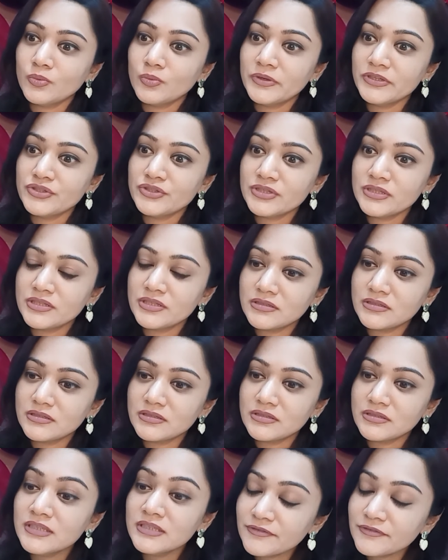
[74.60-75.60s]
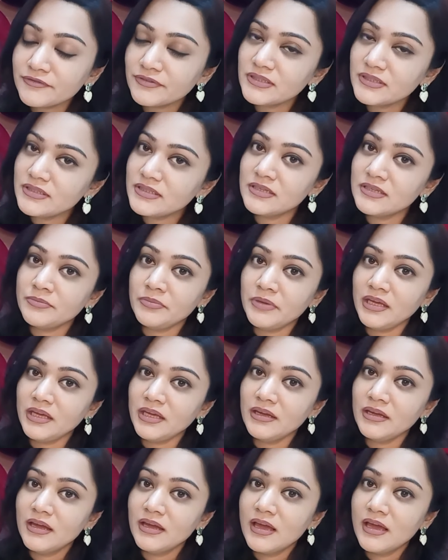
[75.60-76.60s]
which is different in me
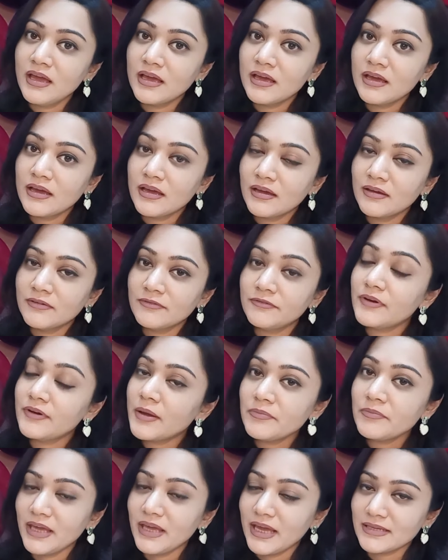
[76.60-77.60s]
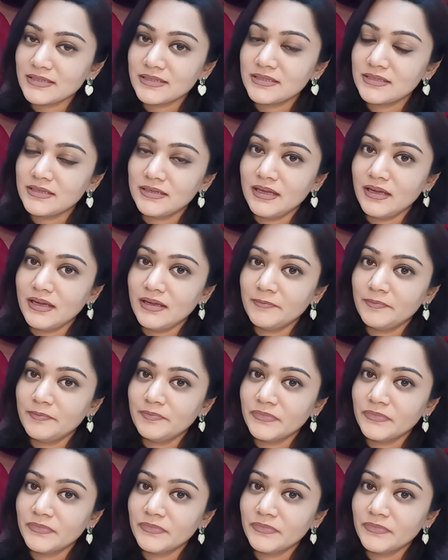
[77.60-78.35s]
from yesterday.